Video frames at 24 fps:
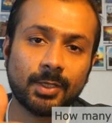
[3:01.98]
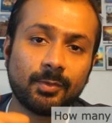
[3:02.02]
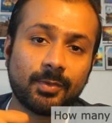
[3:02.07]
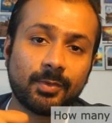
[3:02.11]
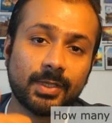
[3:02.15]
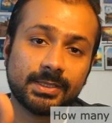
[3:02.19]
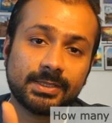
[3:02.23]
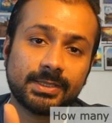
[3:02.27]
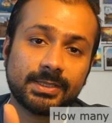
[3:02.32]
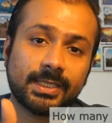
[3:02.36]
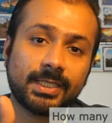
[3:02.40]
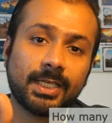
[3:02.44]

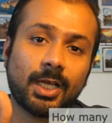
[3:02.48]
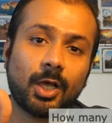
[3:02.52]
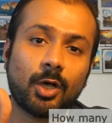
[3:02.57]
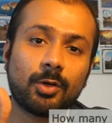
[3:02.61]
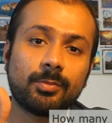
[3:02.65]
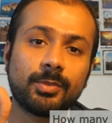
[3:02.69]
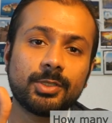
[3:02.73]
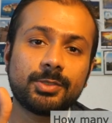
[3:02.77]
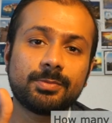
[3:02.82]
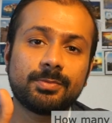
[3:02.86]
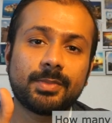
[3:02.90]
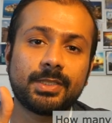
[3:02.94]
First thing, how
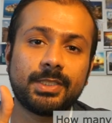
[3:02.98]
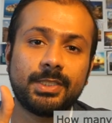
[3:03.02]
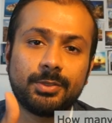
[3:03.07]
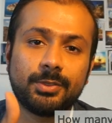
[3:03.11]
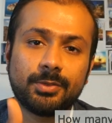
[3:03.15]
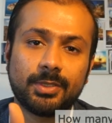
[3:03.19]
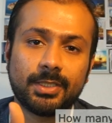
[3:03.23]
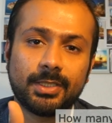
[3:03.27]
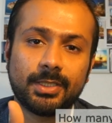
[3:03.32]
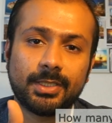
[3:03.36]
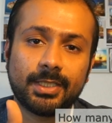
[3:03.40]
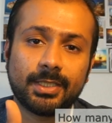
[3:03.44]
much money you
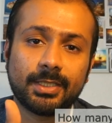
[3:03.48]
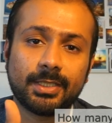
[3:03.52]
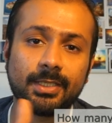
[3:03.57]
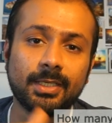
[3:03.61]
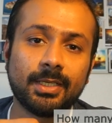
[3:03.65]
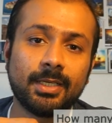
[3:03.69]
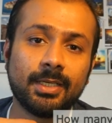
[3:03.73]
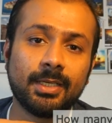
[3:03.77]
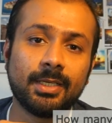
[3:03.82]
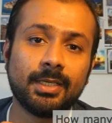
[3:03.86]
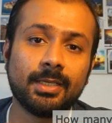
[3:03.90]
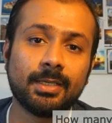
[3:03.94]
are earning.
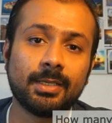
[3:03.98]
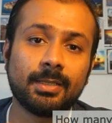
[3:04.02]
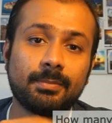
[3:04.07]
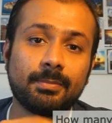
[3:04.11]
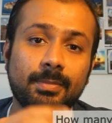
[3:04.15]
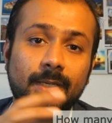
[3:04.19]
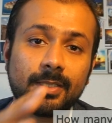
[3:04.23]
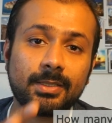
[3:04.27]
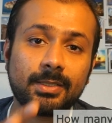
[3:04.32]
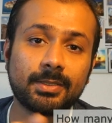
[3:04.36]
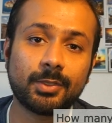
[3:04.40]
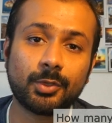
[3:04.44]

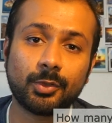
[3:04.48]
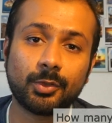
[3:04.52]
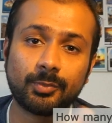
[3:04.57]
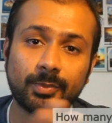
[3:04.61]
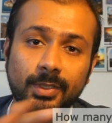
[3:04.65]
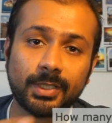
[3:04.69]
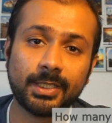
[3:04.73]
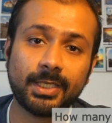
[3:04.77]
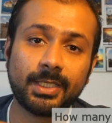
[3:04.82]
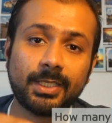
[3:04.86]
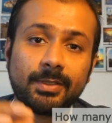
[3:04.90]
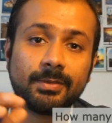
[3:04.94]
But don't
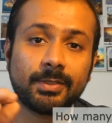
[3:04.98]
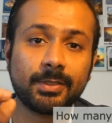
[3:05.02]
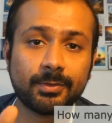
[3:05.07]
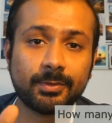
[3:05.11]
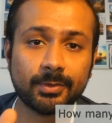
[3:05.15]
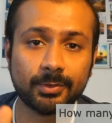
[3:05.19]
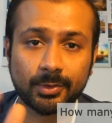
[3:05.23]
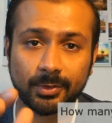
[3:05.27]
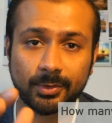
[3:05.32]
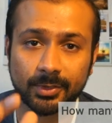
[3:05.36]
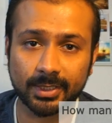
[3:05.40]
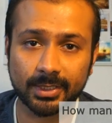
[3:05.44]
worry, even if you
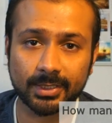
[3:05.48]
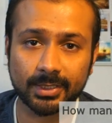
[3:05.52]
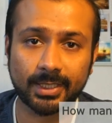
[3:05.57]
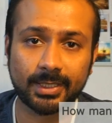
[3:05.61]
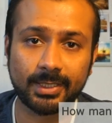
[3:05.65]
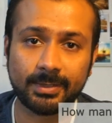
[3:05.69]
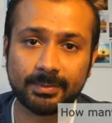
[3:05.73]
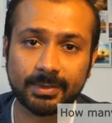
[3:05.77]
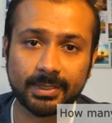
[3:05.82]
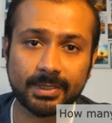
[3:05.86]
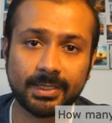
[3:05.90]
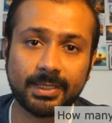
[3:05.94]
don't earn
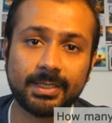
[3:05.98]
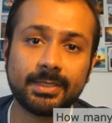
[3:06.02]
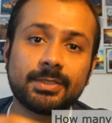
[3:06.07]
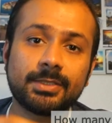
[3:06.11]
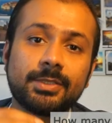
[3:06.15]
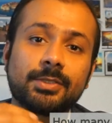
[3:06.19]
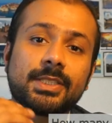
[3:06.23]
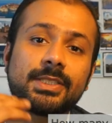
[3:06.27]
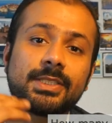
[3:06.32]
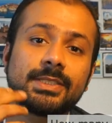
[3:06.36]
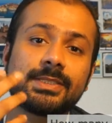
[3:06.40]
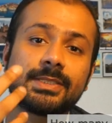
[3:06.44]
any money,
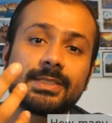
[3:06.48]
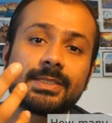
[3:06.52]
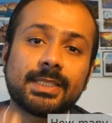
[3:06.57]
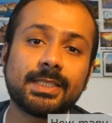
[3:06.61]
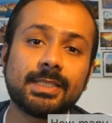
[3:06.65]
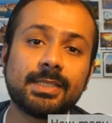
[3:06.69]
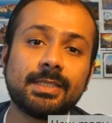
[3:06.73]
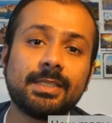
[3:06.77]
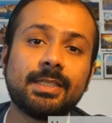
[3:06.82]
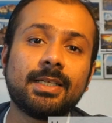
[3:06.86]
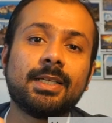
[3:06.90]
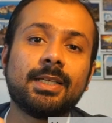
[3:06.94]
you can
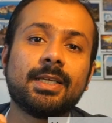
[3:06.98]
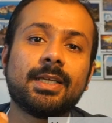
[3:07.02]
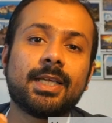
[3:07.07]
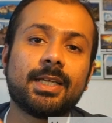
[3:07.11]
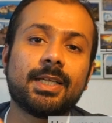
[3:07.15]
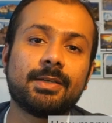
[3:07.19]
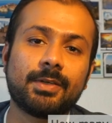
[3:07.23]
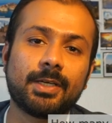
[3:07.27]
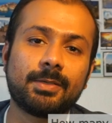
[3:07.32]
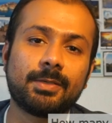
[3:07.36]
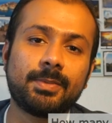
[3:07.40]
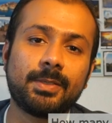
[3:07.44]
still
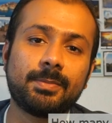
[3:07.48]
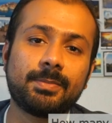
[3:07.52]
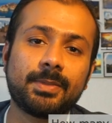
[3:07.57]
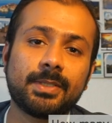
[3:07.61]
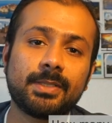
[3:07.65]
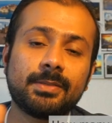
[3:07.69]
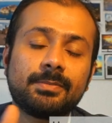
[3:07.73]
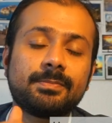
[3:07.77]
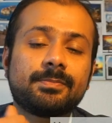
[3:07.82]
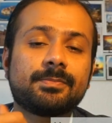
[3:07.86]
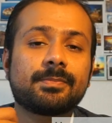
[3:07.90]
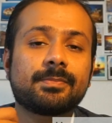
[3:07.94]
invite people.